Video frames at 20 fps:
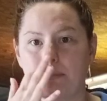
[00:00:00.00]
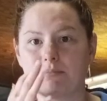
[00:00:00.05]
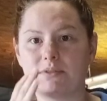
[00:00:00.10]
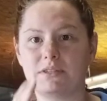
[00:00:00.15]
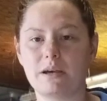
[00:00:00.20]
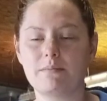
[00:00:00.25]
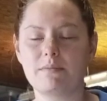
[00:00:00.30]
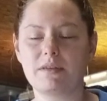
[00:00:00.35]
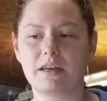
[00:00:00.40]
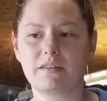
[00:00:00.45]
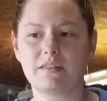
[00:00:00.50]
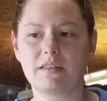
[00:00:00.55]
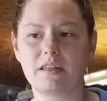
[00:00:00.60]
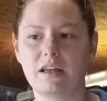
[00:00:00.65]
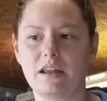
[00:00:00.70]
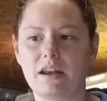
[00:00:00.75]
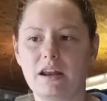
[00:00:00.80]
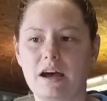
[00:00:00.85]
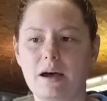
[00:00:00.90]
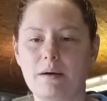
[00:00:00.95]
something
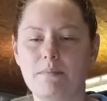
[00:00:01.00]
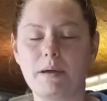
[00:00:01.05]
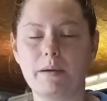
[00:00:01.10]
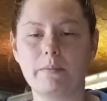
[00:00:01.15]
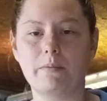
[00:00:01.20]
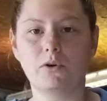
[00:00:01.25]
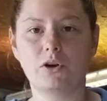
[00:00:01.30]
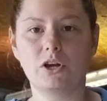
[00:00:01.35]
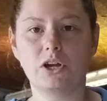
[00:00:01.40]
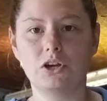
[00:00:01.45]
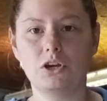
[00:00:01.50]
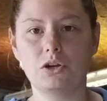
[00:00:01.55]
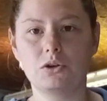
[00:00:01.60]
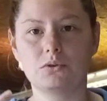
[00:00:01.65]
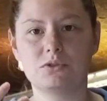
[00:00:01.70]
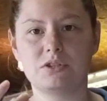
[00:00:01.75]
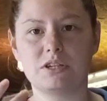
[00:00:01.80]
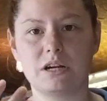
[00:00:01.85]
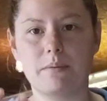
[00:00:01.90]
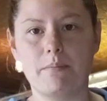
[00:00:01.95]
that people can
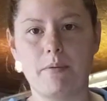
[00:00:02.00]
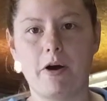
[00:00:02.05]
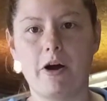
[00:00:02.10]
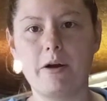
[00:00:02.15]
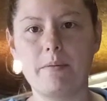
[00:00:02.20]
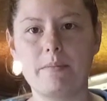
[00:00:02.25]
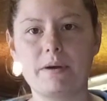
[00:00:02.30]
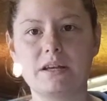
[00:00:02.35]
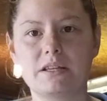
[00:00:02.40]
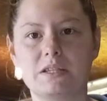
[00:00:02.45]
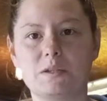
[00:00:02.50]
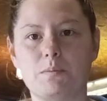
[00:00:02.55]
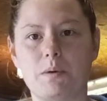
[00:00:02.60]
use in apartments,